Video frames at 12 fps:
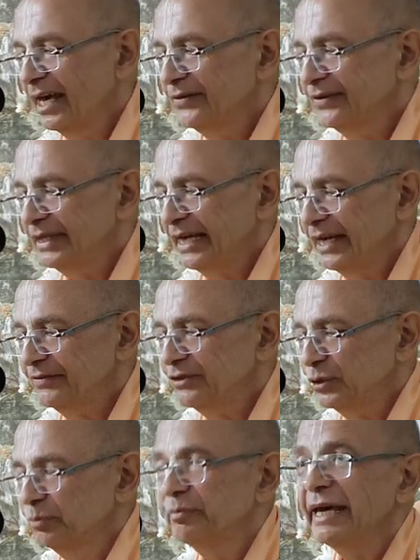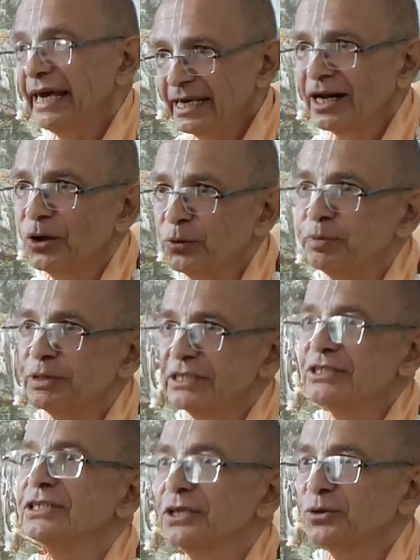we have to make our
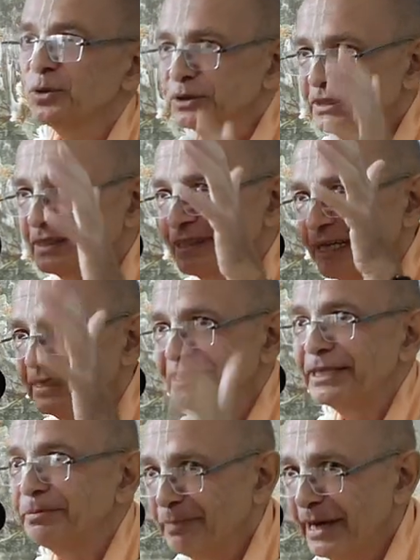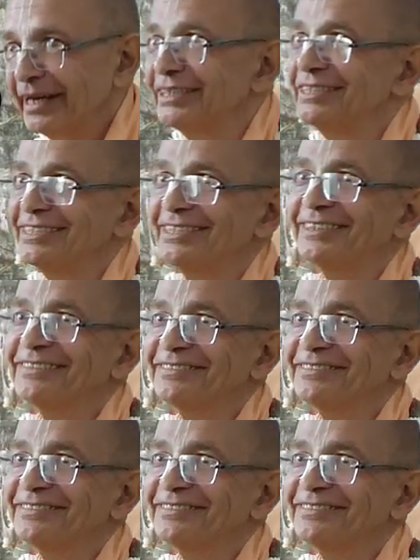preaching also nicely packaged.